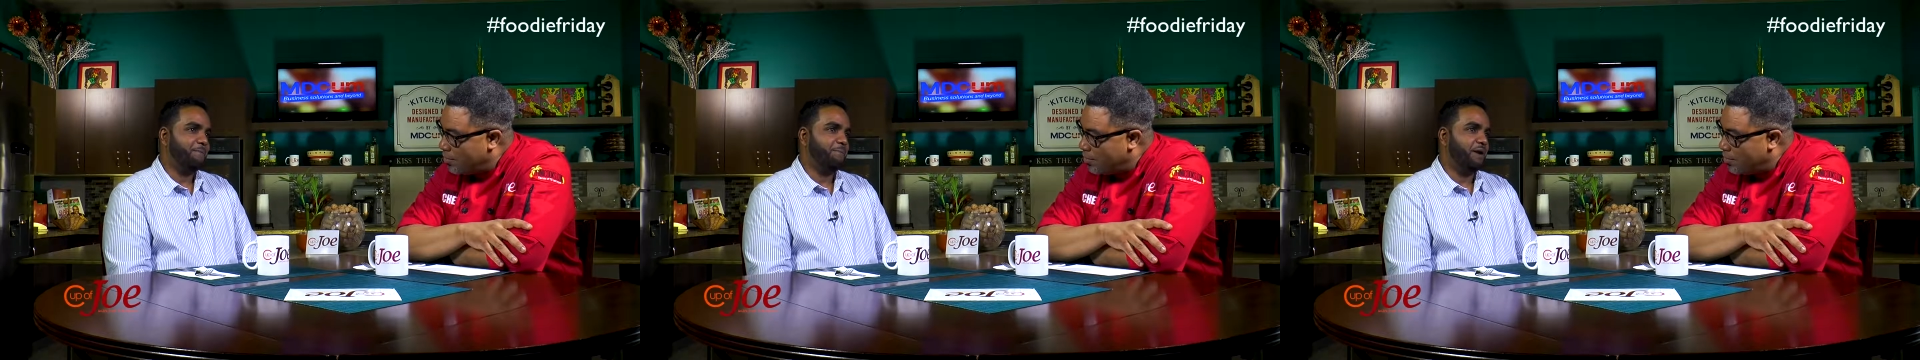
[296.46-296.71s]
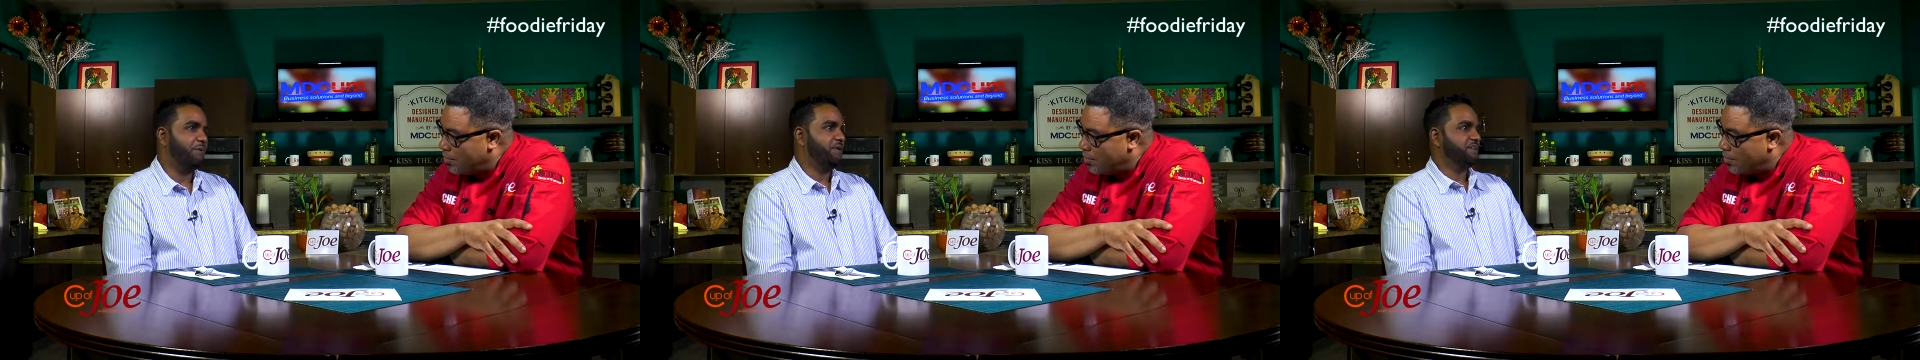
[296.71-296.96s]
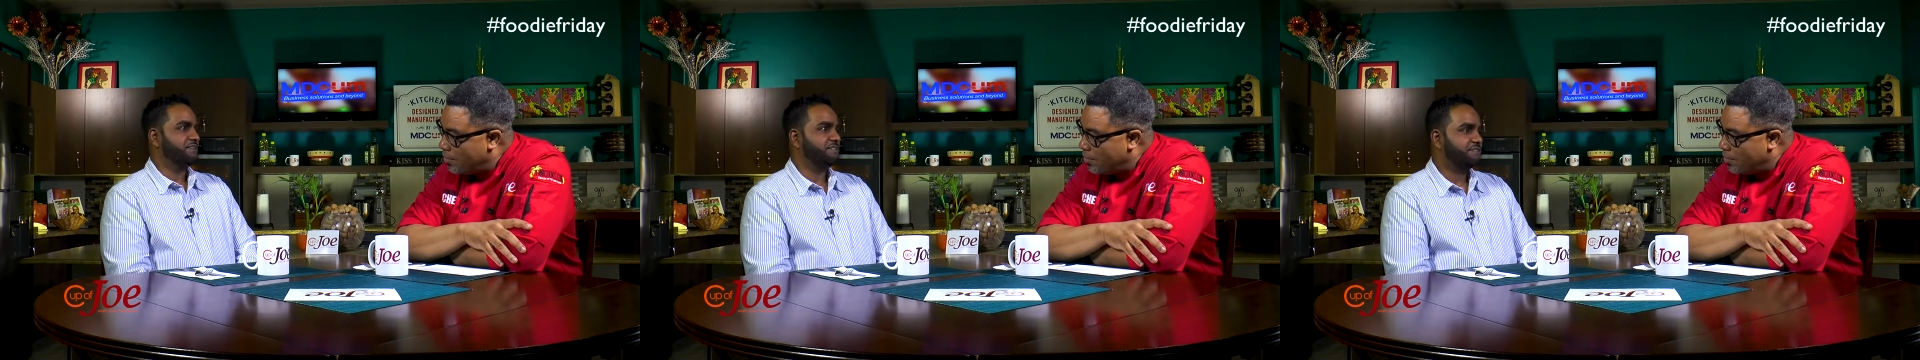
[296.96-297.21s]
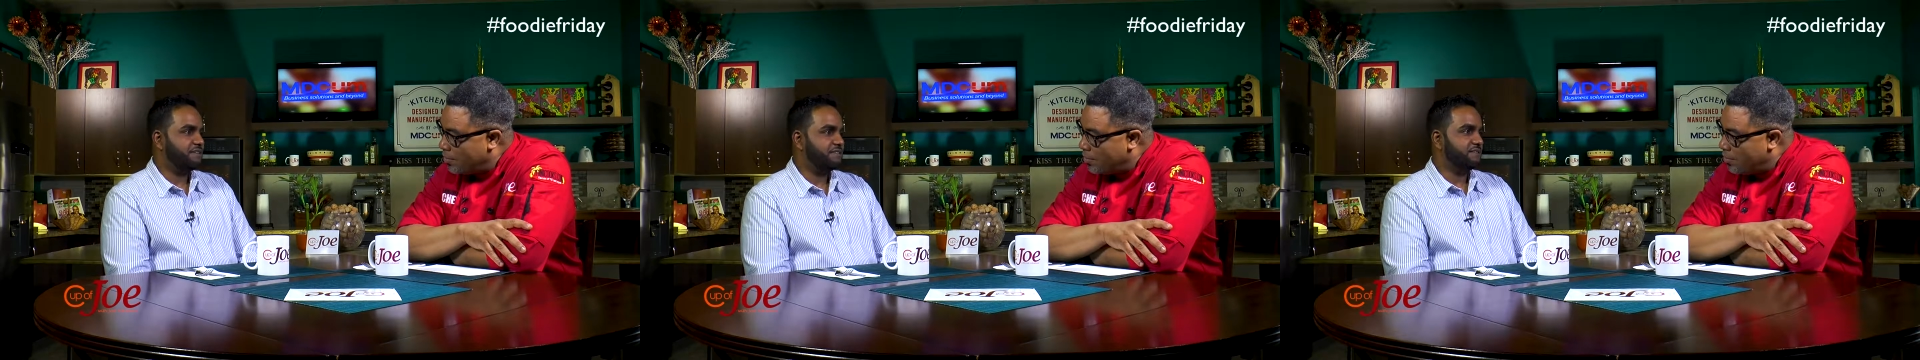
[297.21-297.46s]
Speaker 1: Barbados is
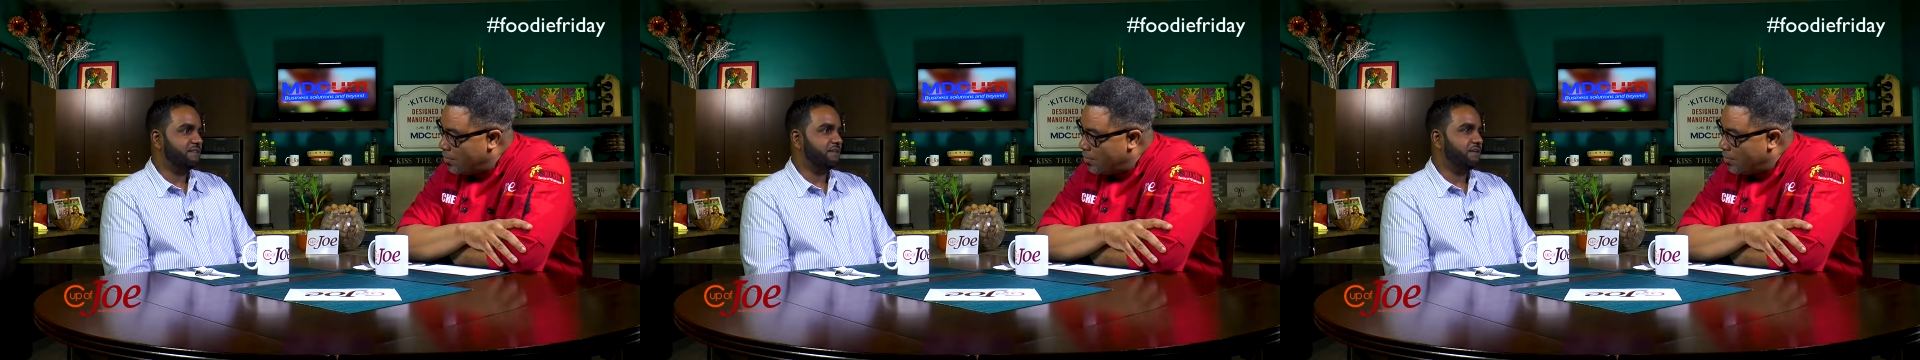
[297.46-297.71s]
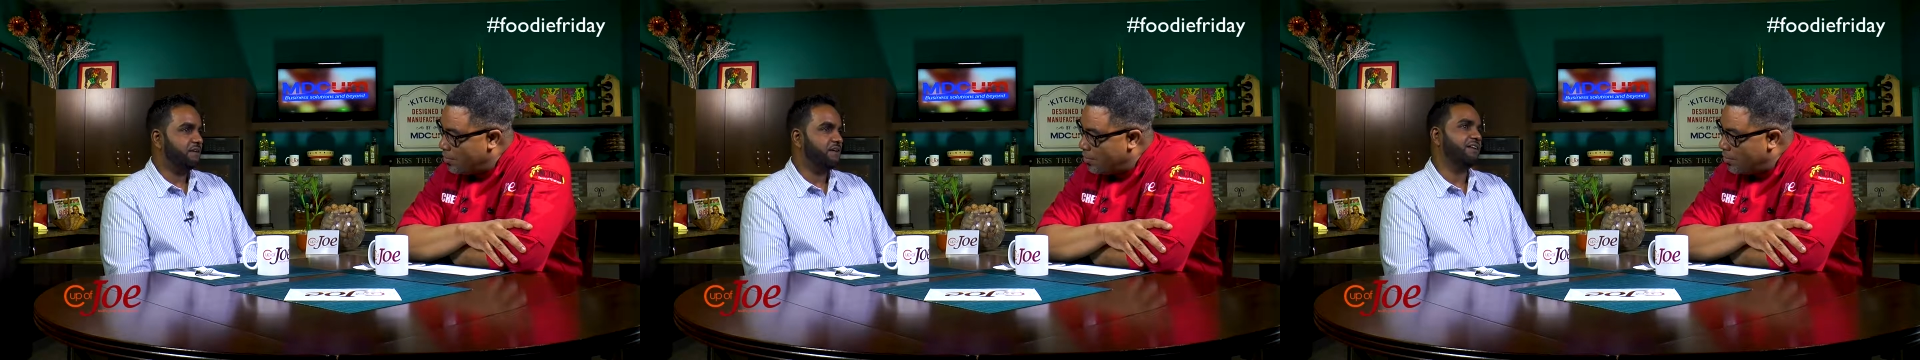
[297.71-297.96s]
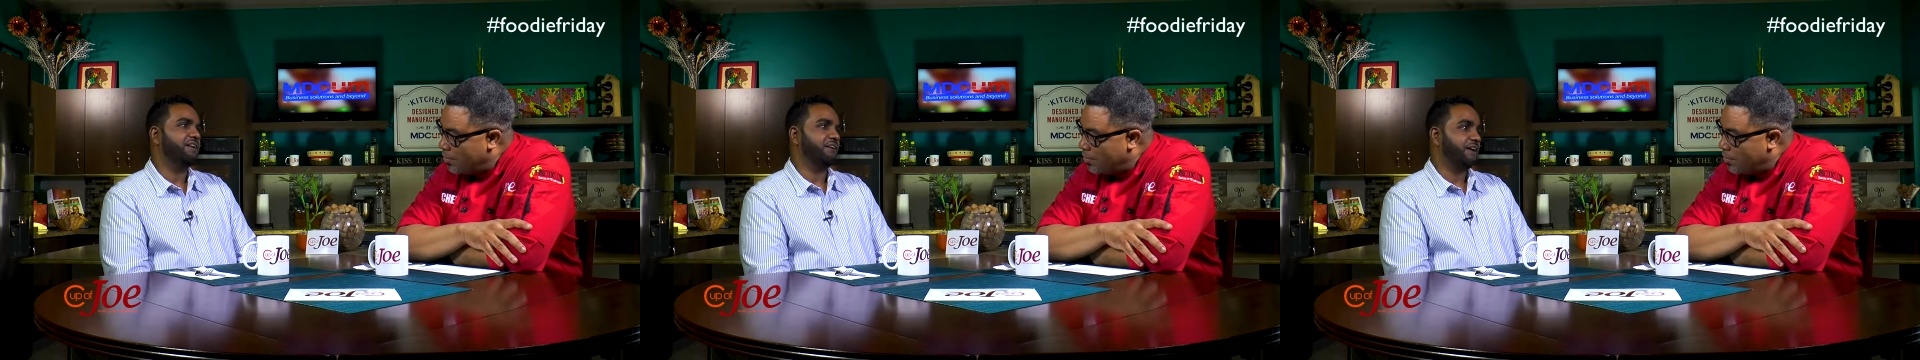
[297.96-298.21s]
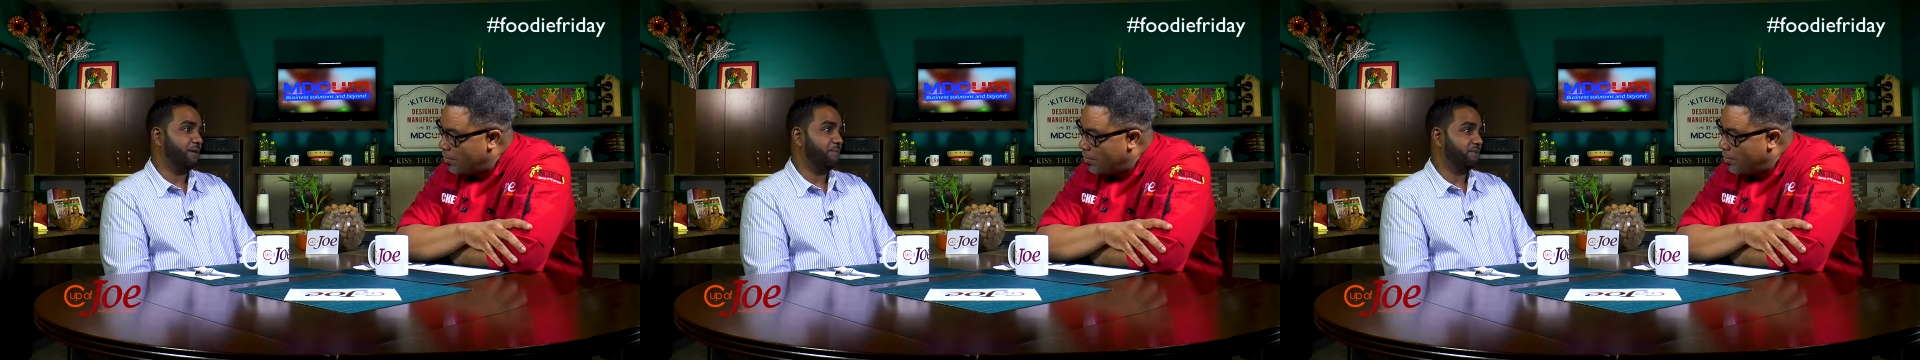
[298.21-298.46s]
considered the culinary
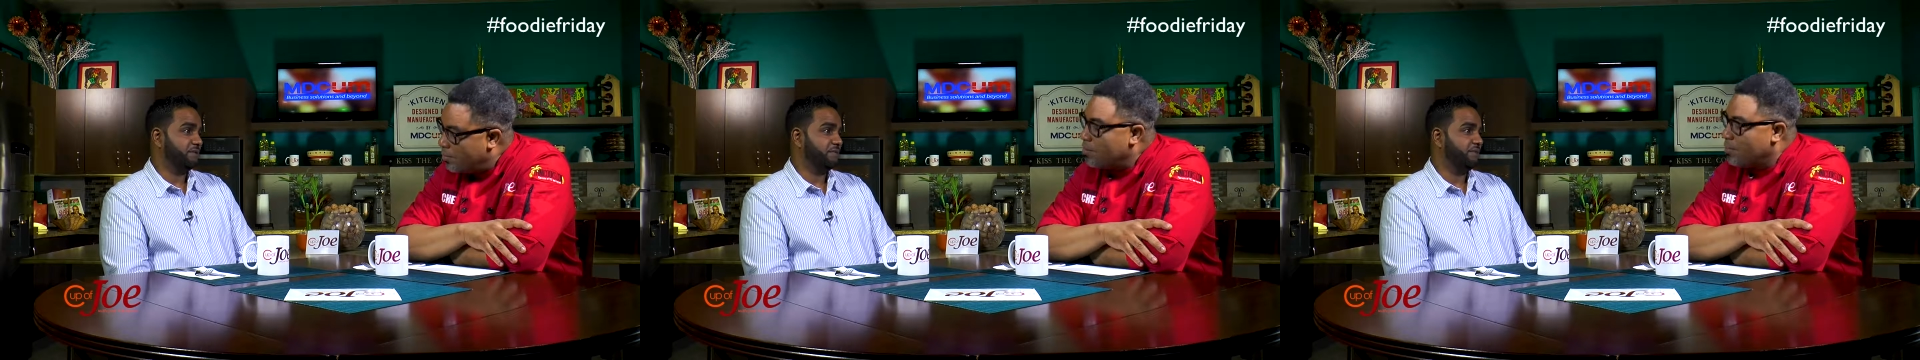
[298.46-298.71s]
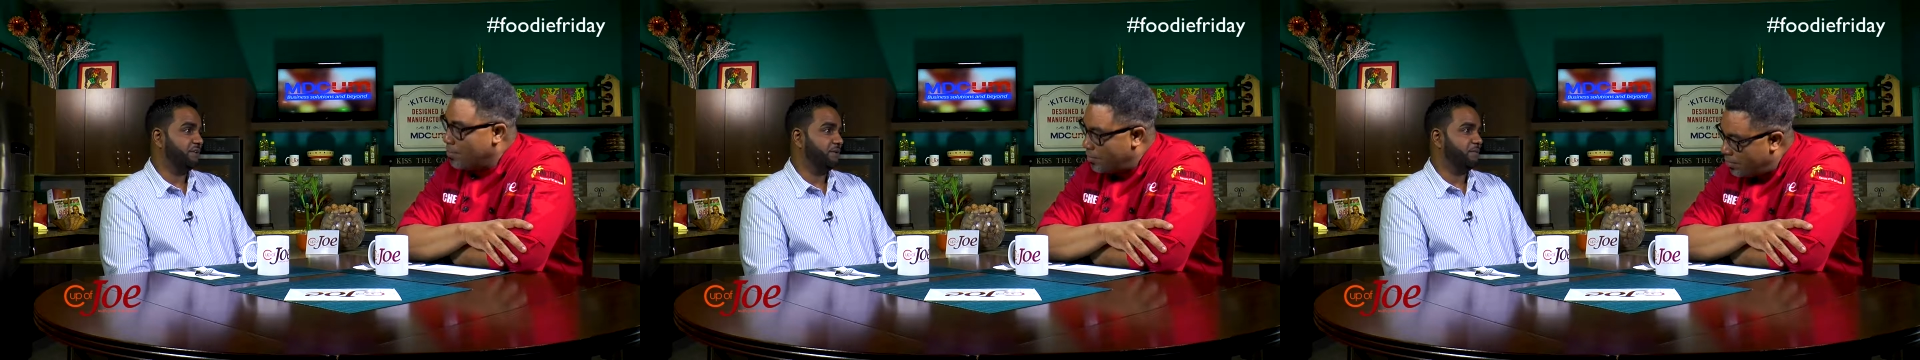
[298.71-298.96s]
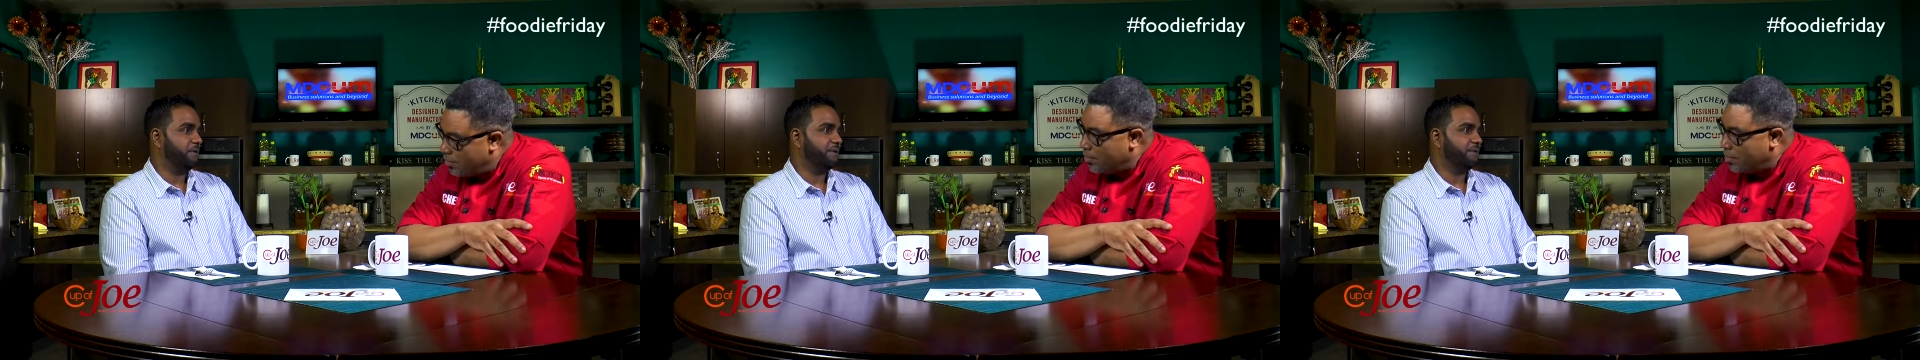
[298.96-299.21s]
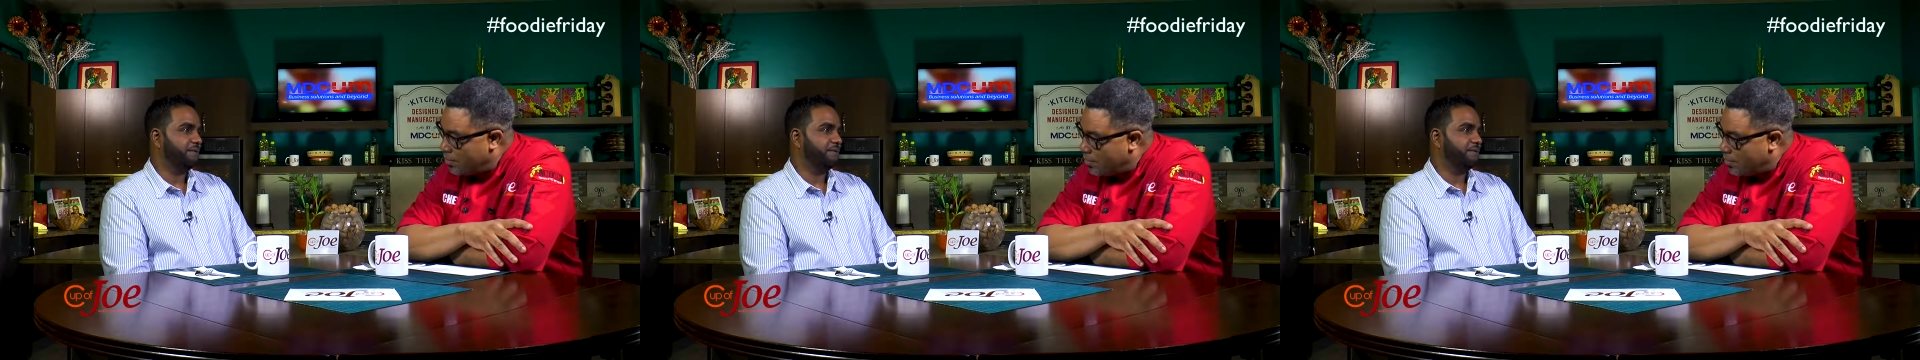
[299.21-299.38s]
capital of the Caribbean.